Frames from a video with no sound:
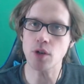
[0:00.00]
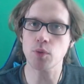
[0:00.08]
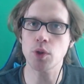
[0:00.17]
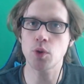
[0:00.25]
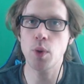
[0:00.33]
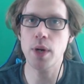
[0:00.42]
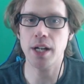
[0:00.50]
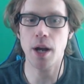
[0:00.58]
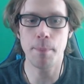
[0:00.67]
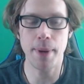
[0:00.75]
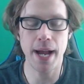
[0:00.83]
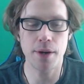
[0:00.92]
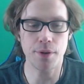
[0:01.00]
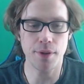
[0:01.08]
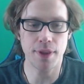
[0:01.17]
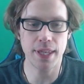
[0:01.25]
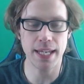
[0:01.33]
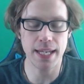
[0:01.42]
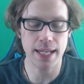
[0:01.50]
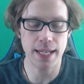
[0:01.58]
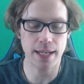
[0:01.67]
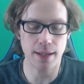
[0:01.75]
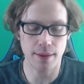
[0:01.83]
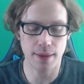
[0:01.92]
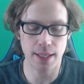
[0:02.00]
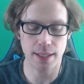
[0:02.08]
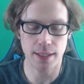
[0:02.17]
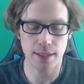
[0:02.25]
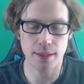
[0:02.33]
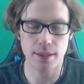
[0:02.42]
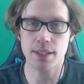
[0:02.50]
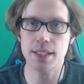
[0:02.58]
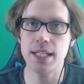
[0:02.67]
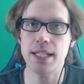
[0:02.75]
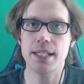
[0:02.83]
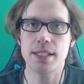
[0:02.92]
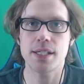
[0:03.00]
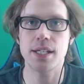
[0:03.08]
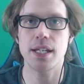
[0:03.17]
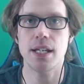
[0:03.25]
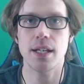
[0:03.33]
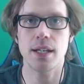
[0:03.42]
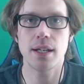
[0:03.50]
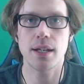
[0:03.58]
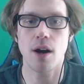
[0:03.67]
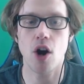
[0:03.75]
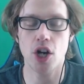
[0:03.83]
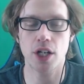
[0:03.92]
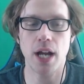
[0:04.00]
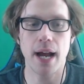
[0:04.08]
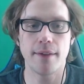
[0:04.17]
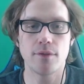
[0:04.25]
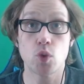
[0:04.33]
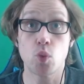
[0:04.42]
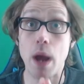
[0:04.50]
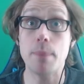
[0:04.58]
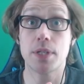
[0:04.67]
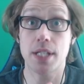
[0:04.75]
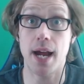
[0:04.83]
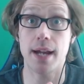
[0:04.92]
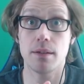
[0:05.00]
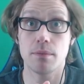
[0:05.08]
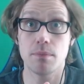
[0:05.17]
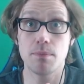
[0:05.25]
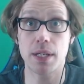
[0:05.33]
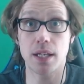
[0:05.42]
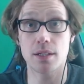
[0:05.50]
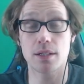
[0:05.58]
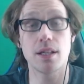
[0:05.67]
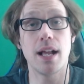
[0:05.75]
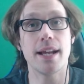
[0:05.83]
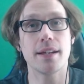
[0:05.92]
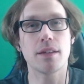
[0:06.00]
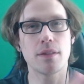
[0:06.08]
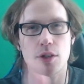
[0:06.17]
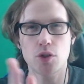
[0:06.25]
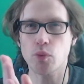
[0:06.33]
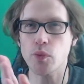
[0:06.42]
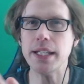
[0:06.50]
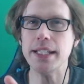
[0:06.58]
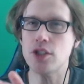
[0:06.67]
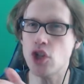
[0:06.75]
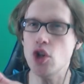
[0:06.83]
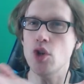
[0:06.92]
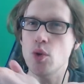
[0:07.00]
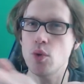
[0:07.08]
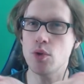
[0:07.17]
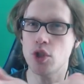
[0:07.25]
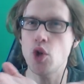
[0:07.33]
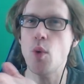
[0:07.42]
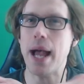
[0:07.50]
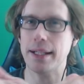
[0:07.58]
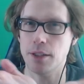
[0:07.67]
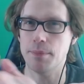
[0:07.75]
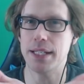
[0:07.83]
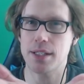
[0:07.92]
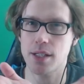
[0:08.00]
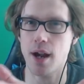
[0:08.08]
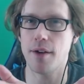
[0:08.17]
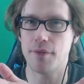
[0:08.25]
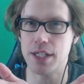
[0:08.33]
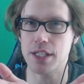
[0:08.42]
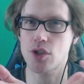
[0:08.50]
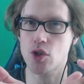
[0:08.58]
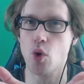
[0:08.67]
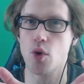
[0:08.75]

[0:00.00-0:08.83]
real quick about the TEC Archives website, because like there's really two elements of this story.